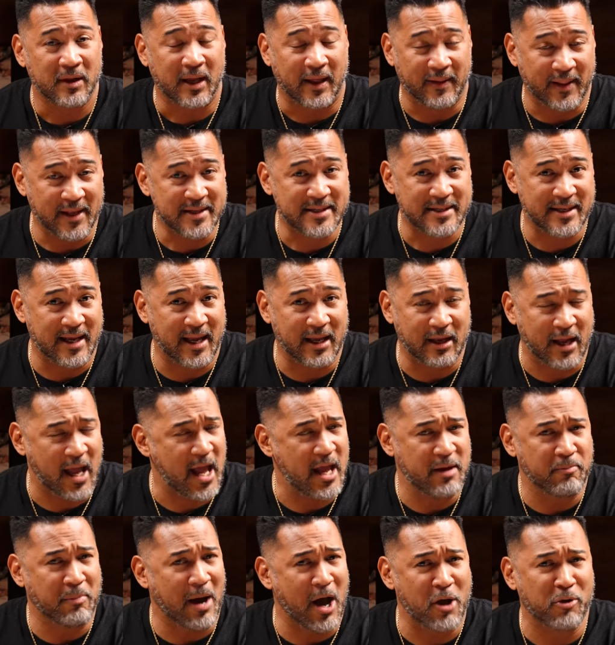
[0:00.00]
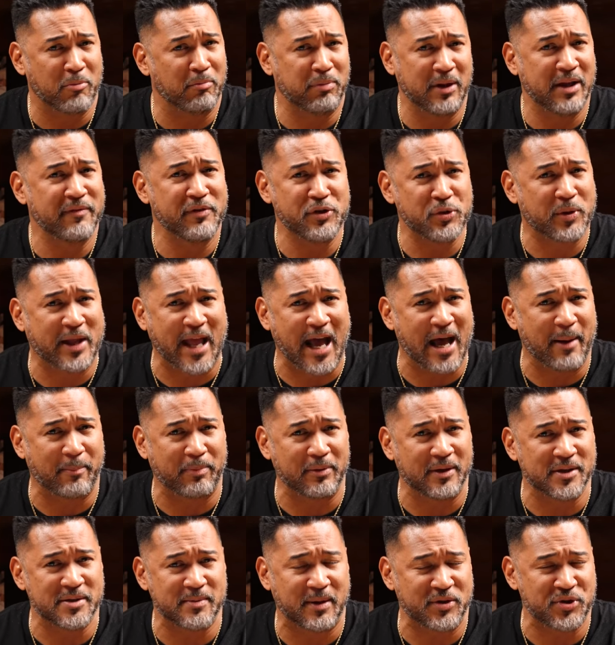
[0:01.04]
And that's saying, hey, I don't believe in you
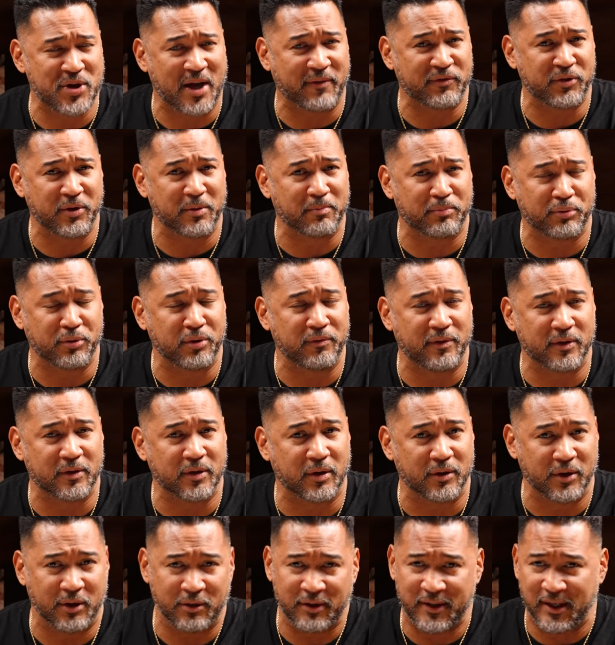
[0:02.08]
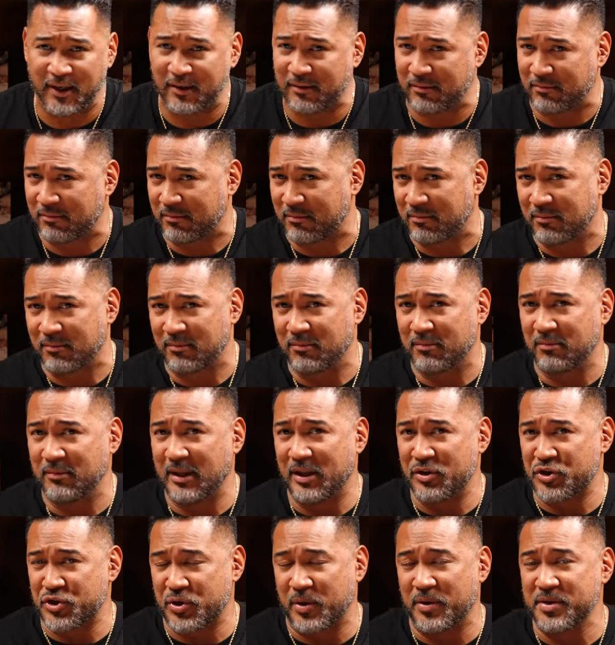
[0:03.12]
capitalism that you have to improve and grow. You don't think the
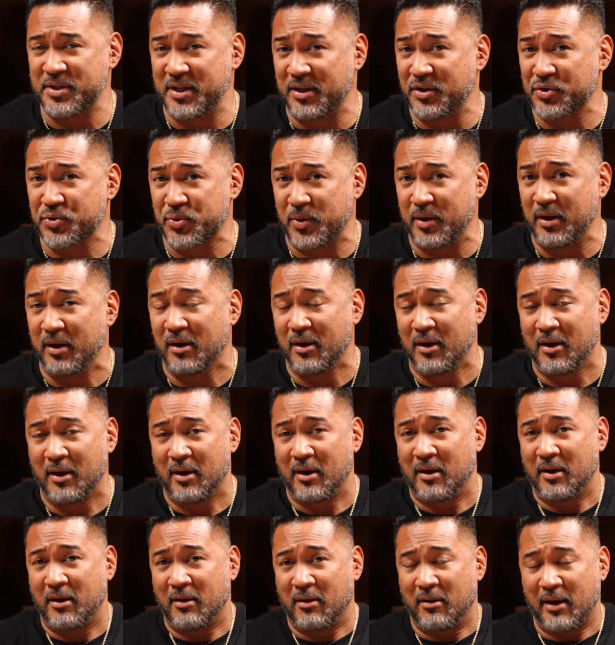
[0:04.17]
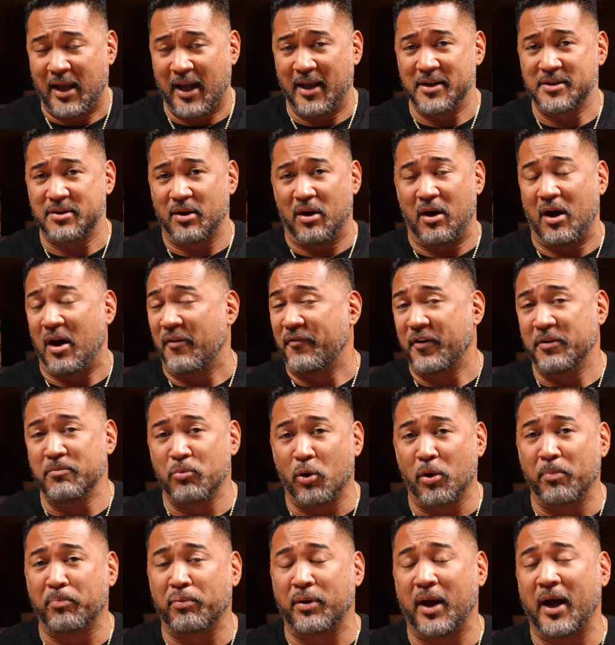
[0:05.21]
insurance industry has offered
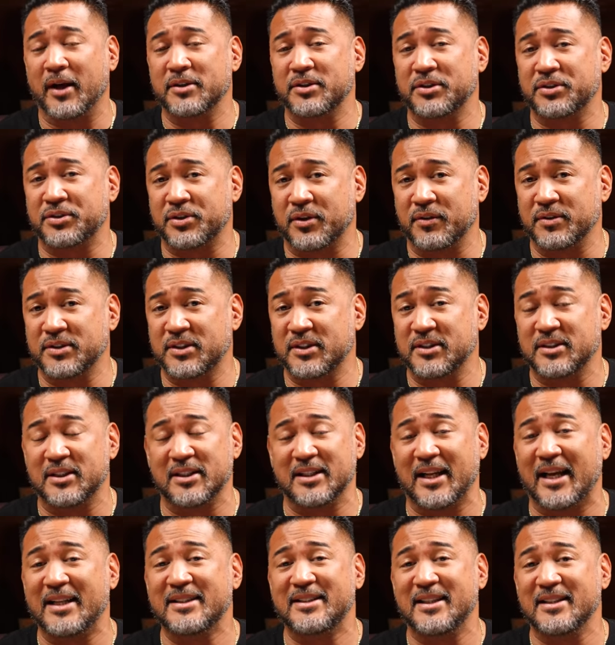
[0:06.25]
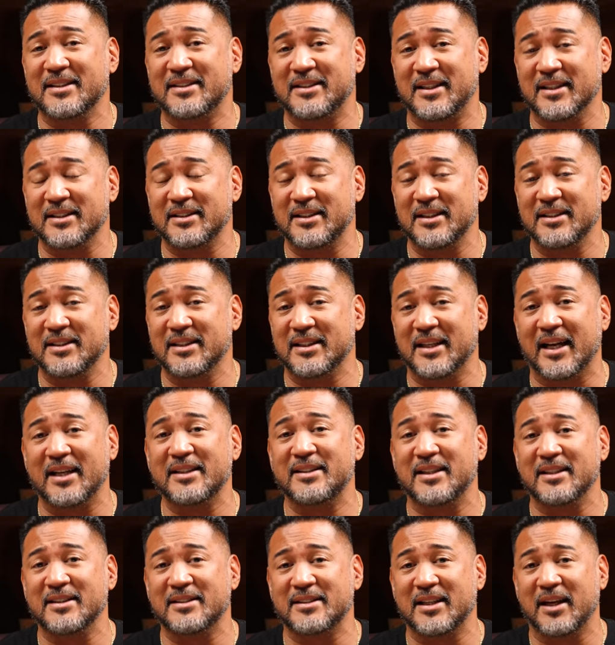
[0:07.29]
more products and services in the 1960s
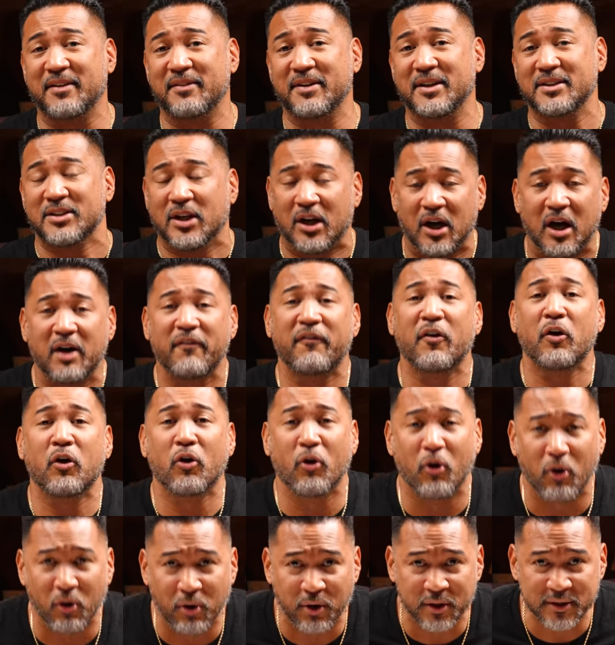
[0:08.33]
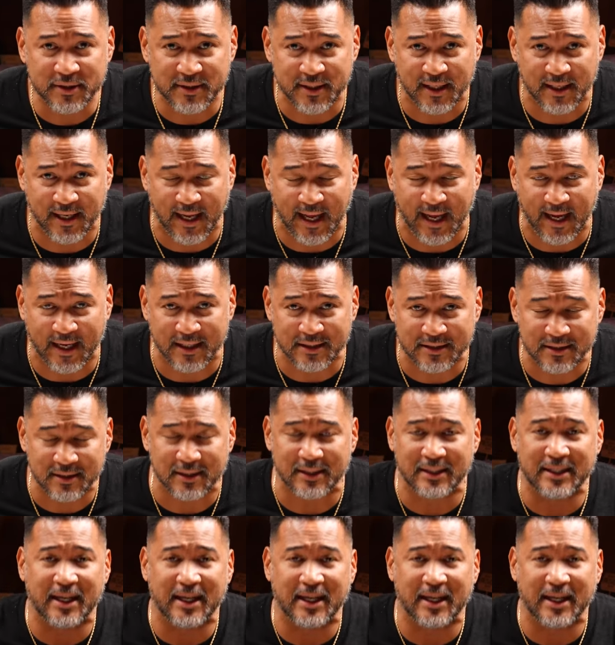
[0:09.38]
and 1970s? Of course it has.